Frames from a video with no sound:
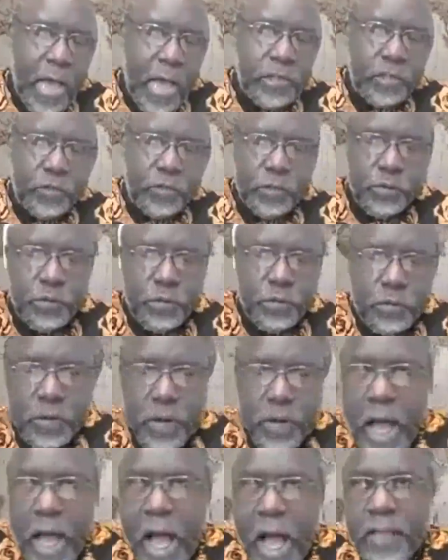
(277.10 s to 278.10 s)
I should
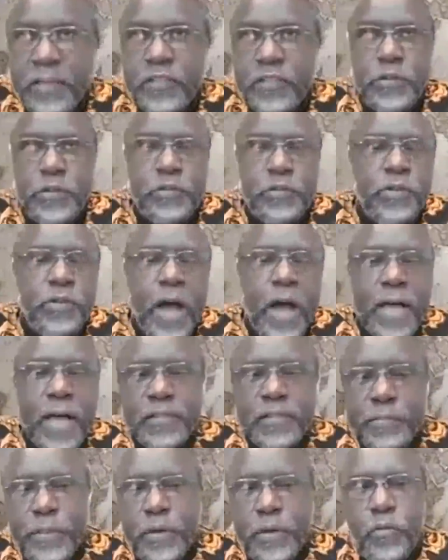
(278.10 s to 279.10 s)
ask you to
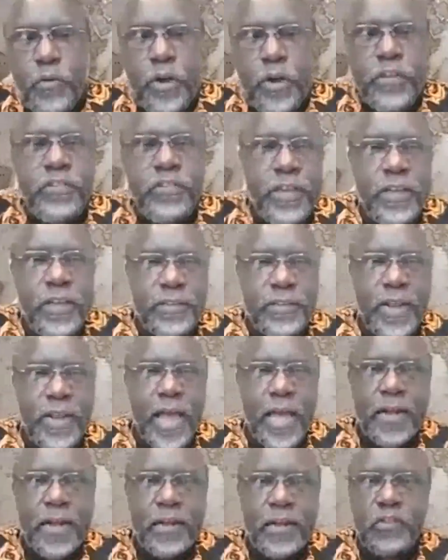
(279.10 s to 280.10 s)
ask me questions
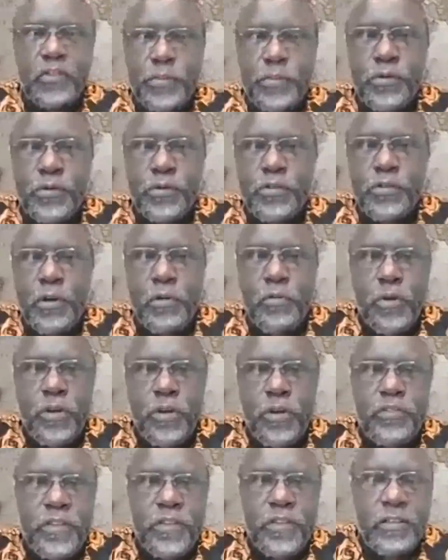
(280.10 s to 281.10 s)
and I respond to your
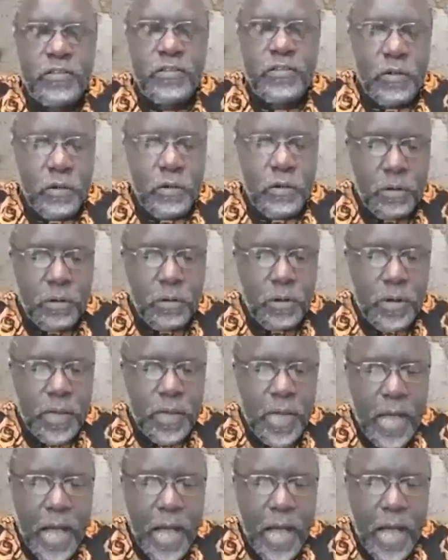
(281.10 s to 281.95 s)
questions, or